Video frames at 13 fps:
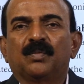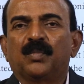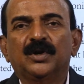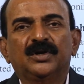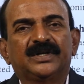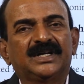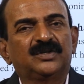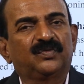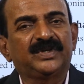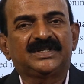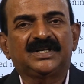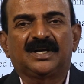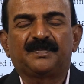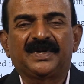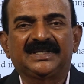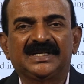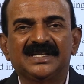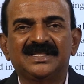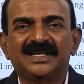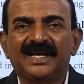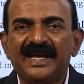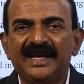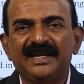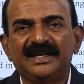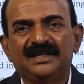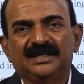pollutants which are present in the
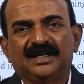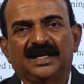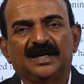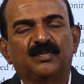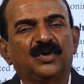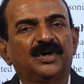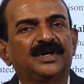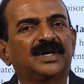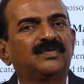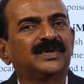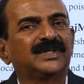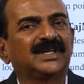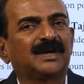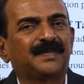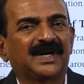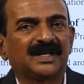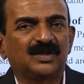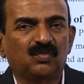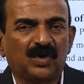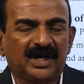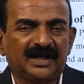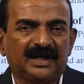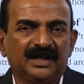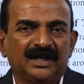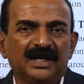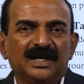air, and pollutants which are present in the
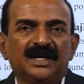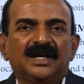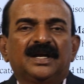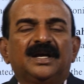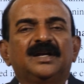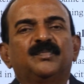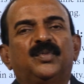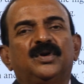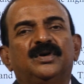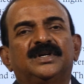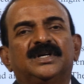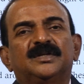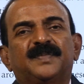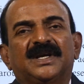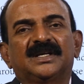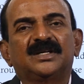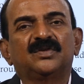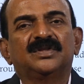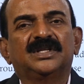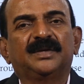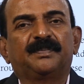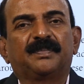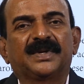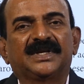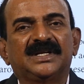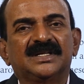water, and pollutants present in
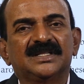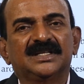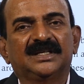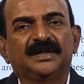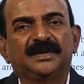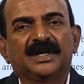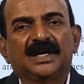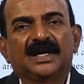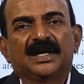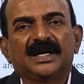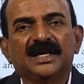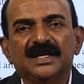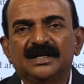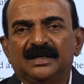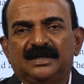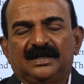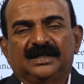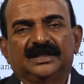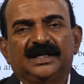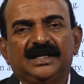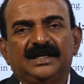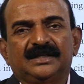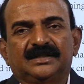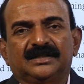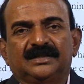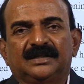the in that
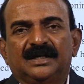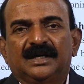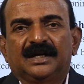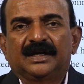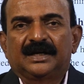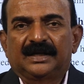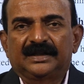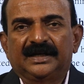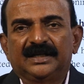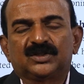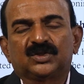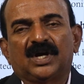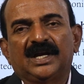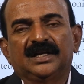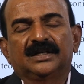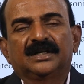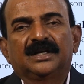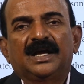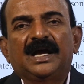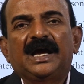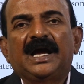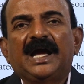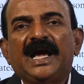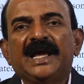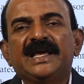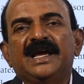is soil.
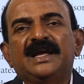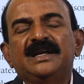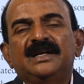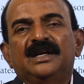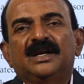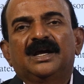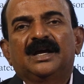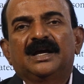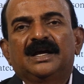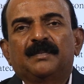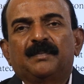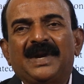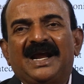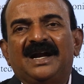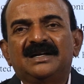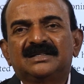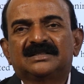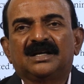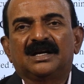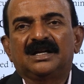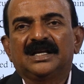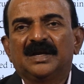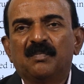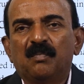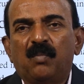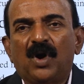Again, plants are
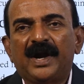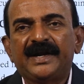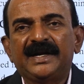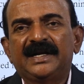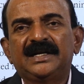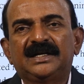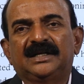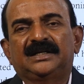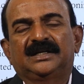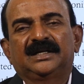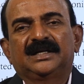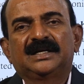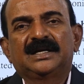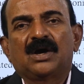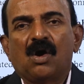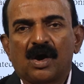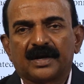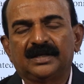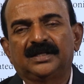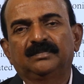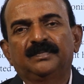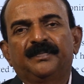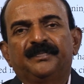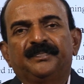important organism,